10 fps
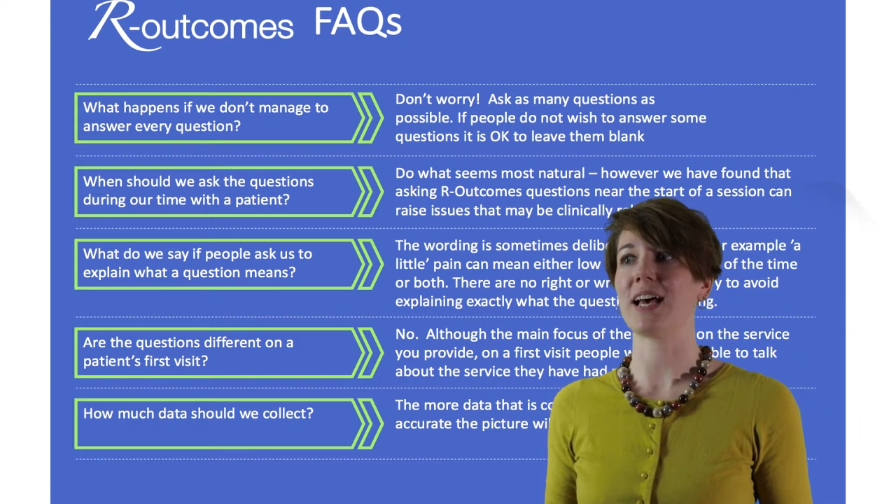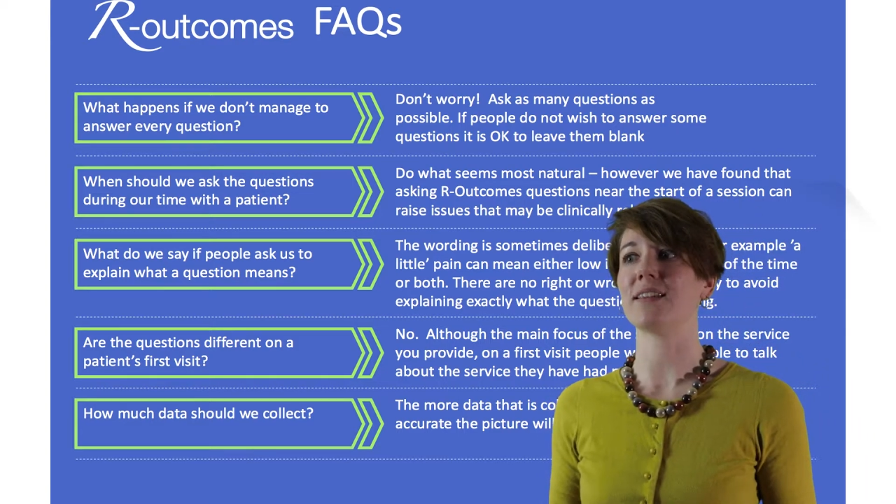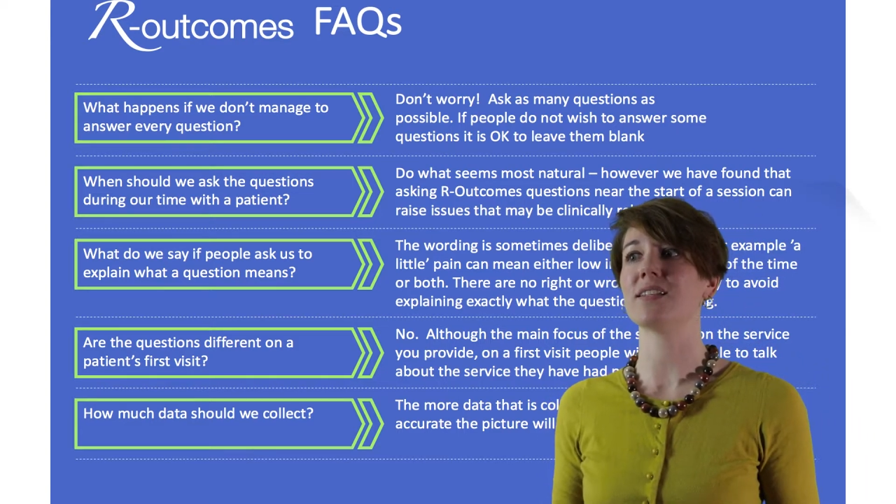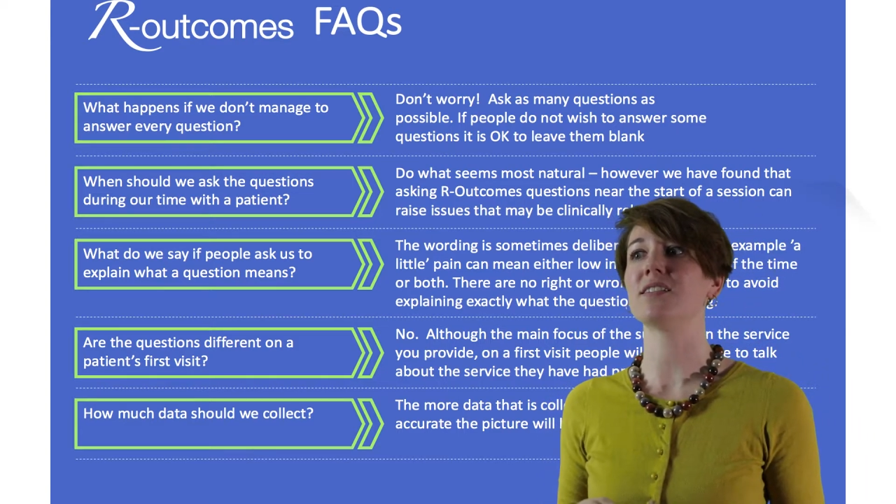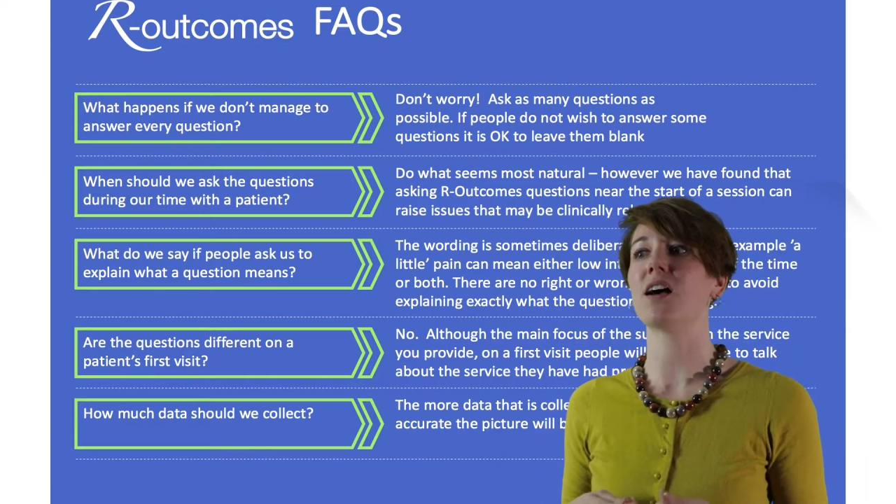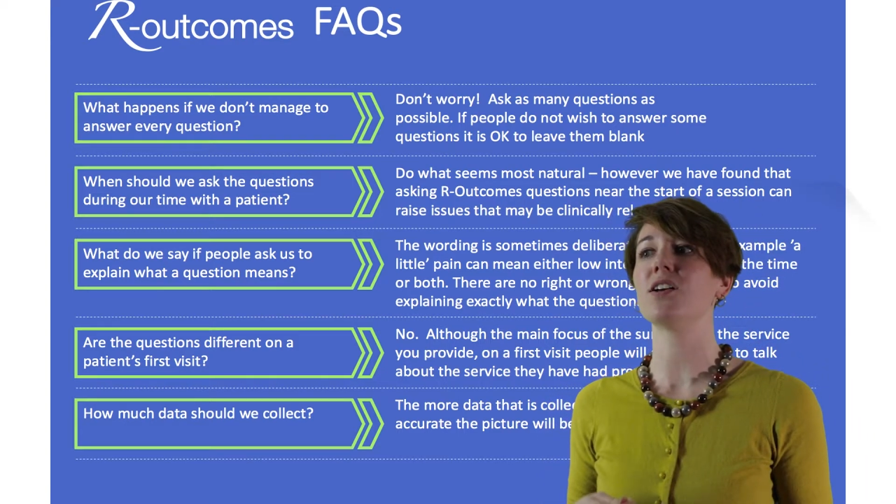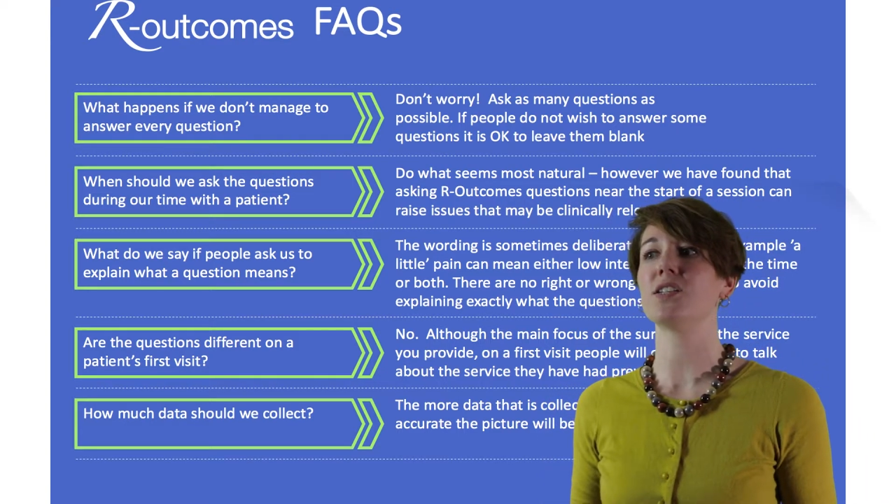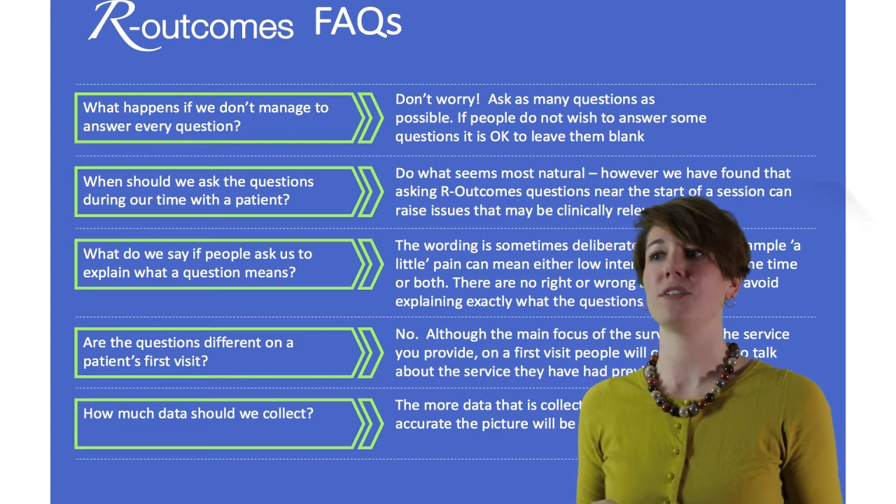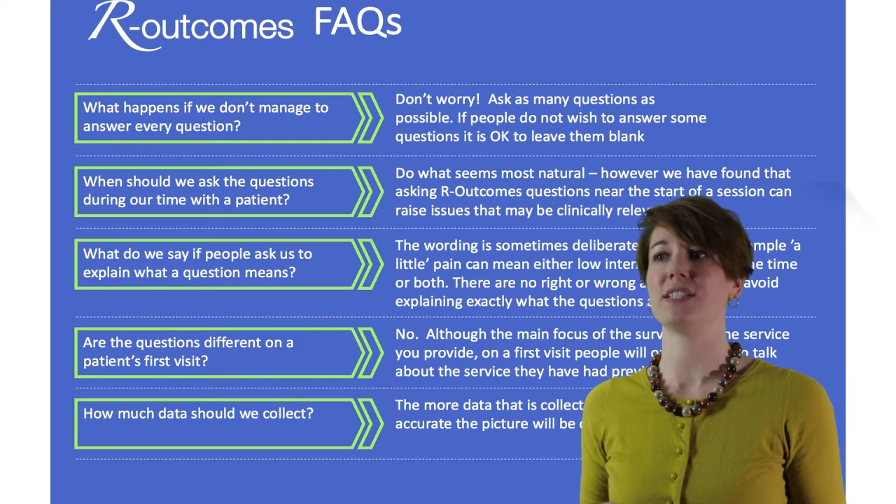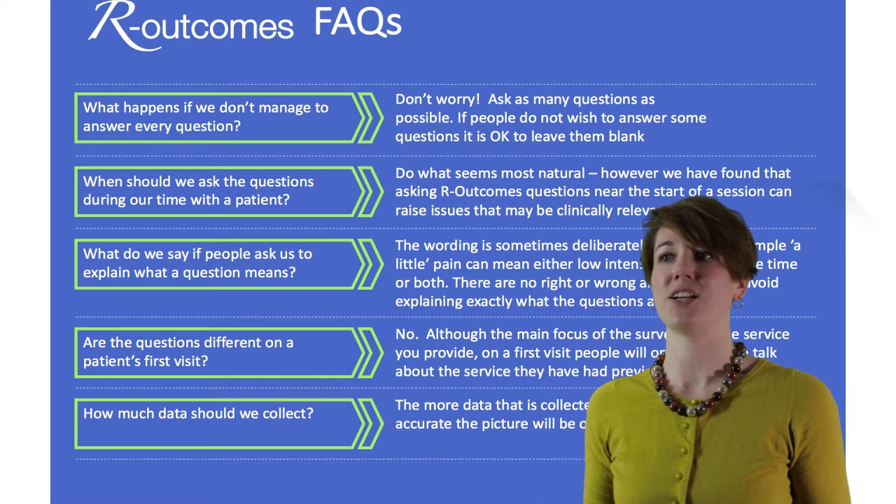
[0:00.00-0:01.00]
at the start
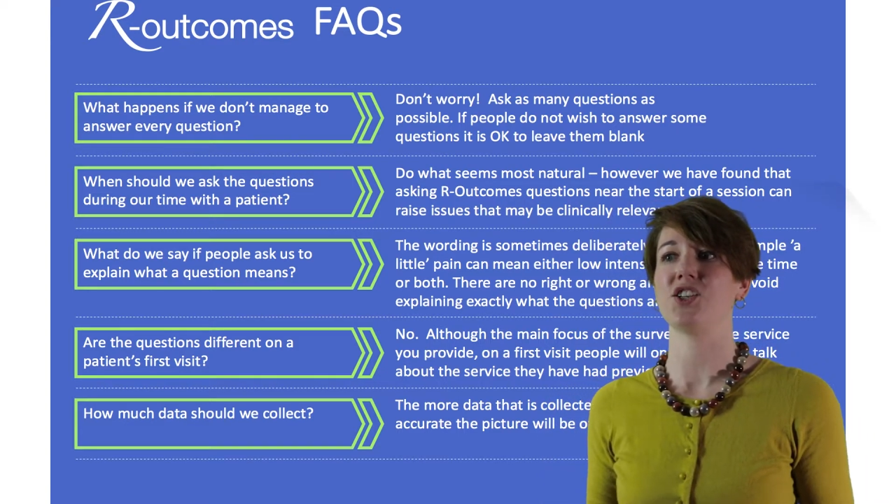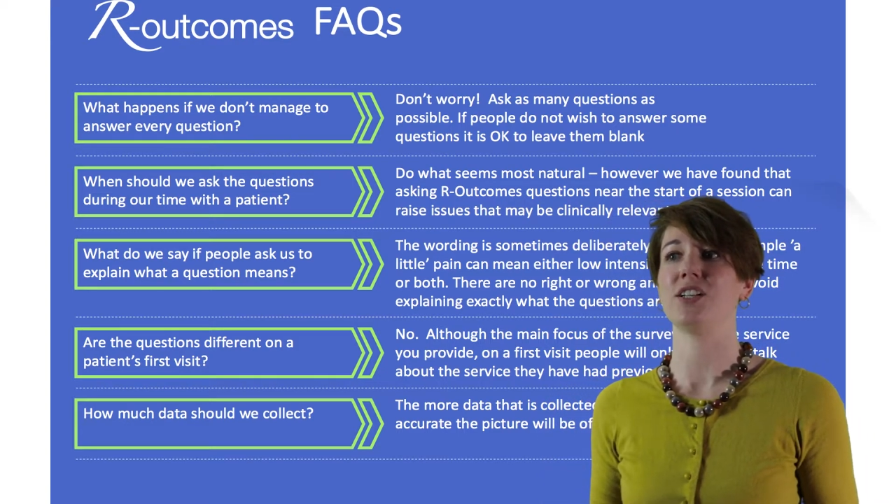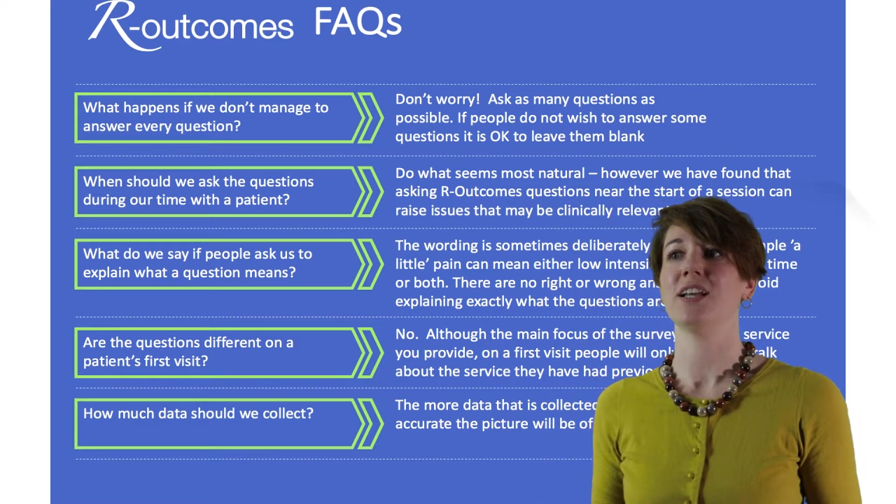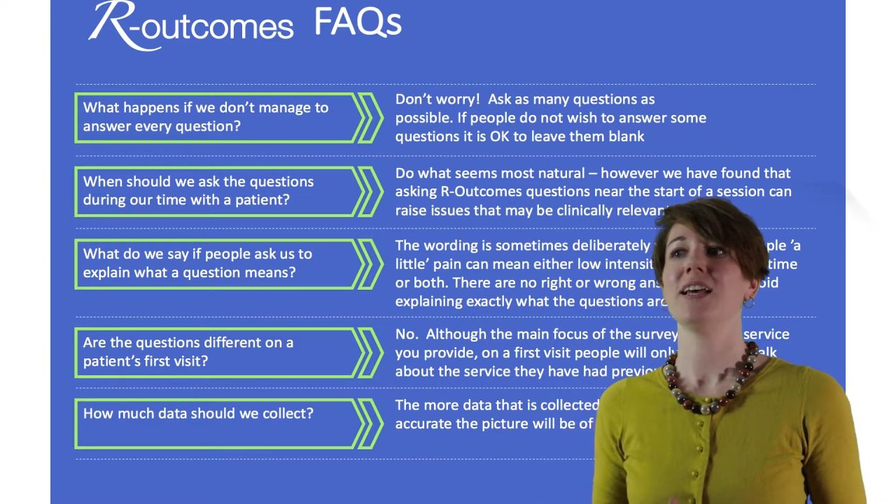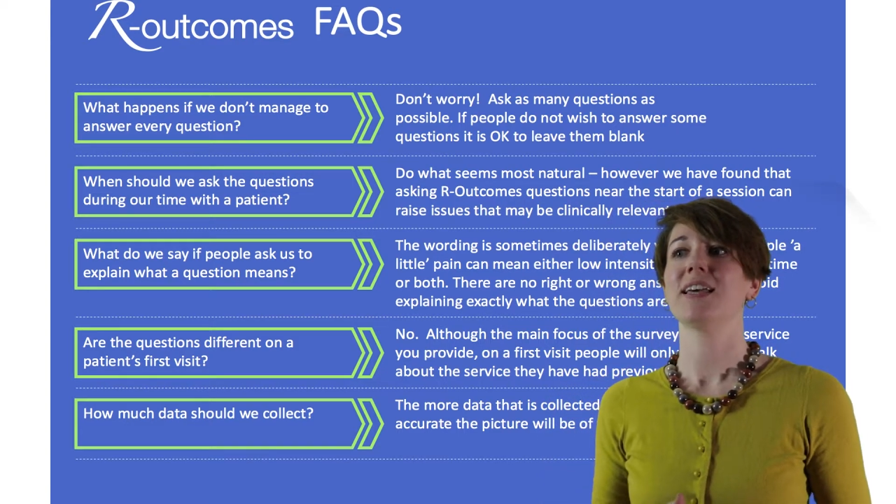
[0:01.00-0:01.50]
of a session